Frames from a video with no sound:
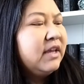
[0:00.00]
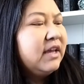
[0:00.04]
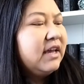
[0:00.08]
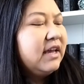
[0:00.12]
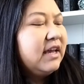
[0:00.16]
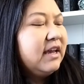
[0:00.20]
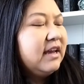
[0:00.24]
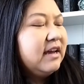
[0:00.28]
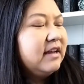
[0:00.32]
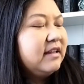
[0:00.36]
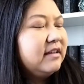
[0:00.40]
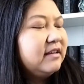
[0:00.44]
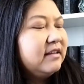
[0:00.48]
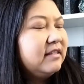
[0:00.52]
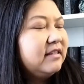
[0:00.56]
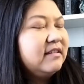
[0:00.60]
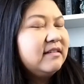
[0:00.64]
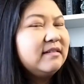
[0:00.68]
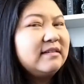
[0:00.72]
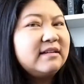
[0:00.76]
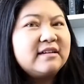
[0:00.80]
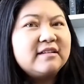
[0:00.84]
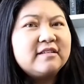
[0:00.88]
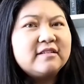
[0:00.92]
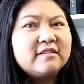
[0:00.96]
and this
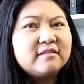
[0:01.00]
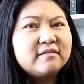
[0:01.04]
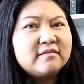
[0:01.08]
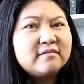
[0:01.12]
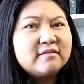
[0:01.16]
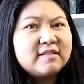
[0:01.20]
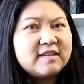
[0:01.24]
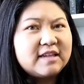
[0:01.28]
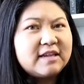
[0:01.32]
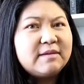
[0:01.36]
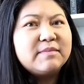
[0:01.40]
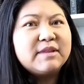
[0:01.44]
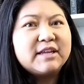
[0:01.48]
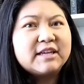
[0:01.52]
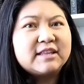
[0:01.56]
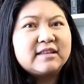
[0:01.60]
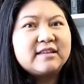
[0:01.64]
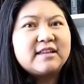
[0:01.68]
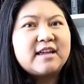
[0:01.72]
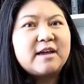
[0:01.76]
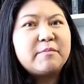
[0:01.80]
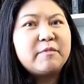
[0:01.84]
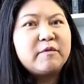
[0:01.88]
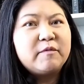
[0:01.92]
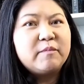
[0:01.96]
does seem like the
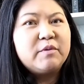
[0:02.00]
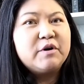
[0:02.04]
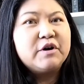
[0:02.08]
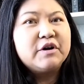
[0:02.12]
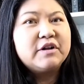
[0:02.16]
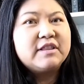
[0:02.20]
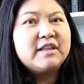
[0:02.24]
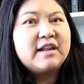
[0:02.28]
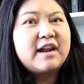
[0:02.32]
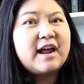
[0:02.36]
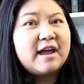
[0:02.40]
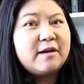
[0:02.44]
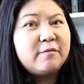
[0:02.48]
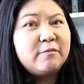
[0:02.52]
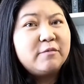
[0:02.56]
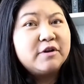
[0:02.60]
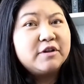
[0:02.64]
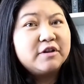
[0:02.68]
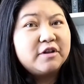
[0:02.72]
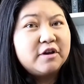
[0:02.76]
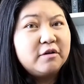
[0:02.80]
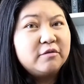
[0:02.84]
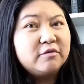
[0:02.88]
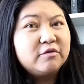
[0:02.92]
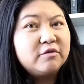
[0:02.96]
type of book that I
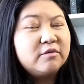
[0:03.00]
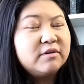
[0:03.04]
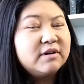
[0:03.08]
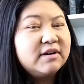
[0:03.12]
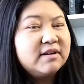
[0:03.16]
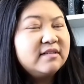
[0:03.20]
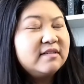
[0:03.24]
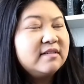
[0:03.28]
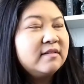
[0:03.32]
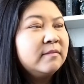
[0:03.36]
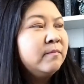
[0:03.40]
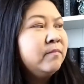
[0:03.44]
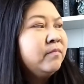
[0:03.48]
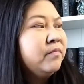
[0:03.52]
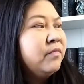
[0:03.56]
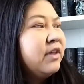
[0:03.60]
would go towards.